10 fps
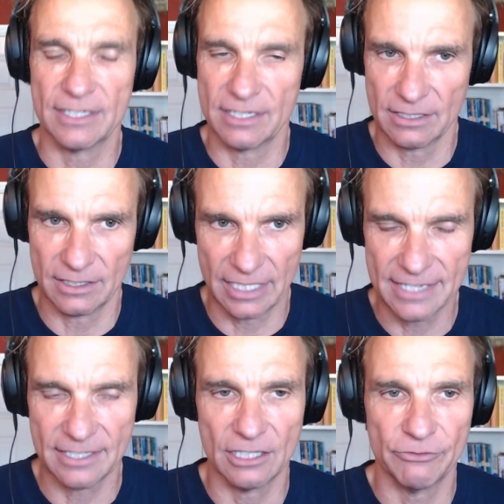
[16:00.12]
is a
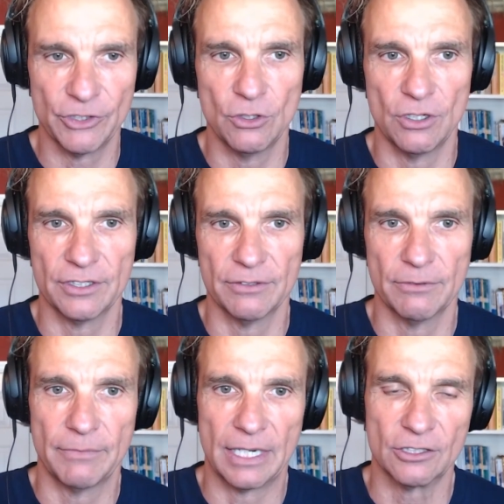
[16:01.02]
classical view on
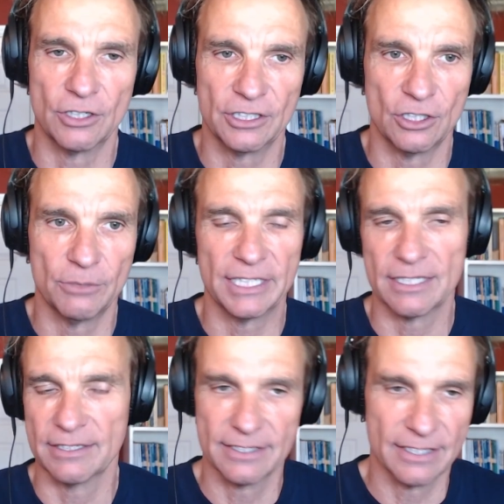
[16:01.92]
macroeconomics.
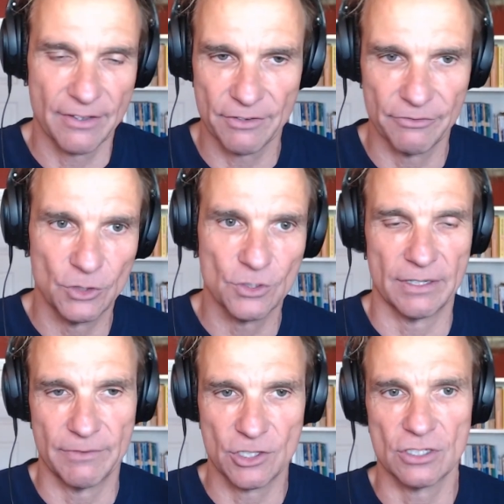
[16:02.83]
There's other views.
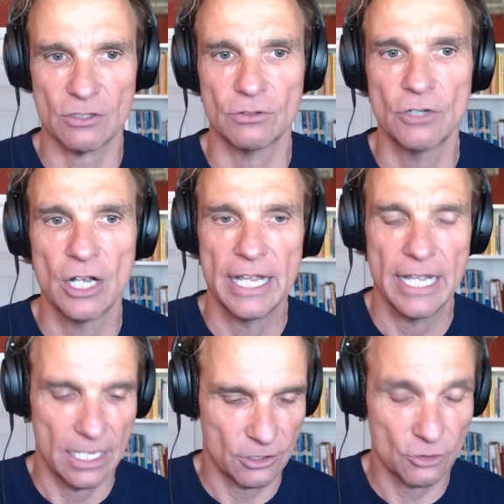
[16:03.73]
I'm just to
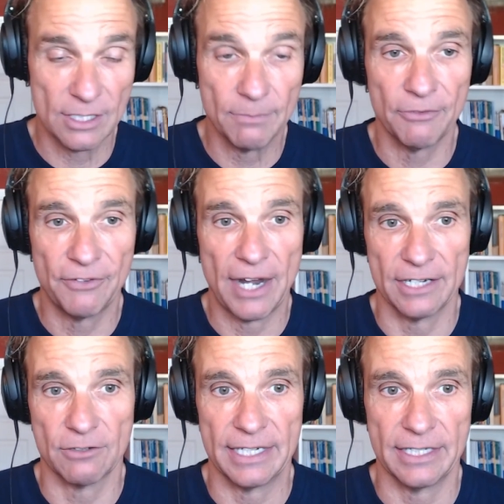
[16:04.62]
simplify it
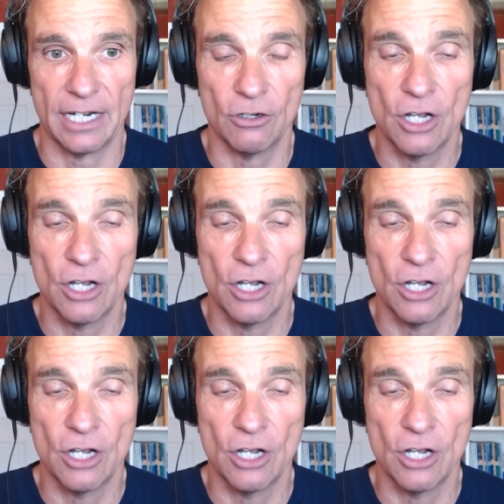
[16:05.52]
right now.